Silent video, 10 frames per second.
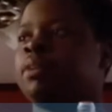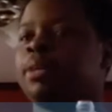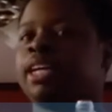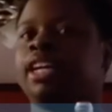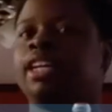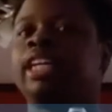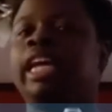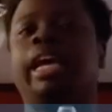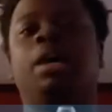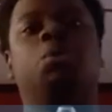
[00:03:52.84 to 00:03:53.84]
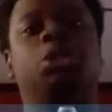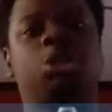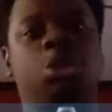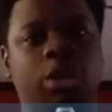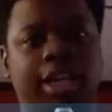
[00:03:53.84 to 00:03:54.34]
Because it was
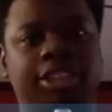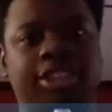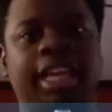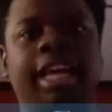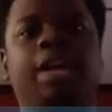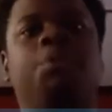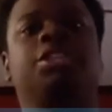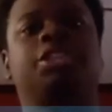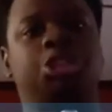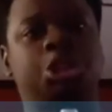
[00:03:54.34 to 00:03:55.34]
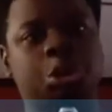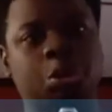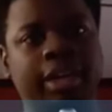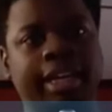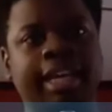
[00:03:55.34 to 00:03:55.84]
crushed, it was
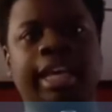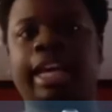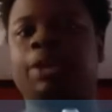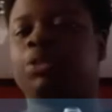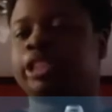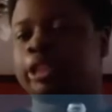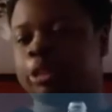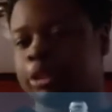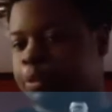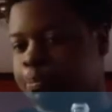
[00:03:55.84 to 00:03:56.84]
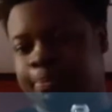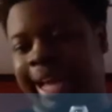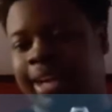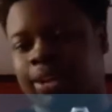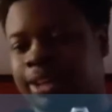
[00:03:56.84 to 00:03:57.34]
destroyed, it was
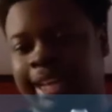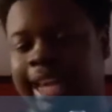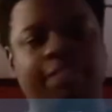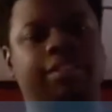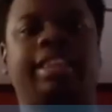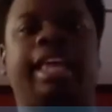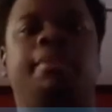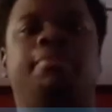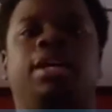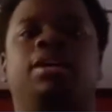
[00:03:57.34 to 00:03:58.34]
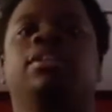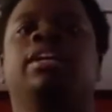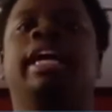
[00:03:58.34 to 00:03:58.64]
battered and everything, bro.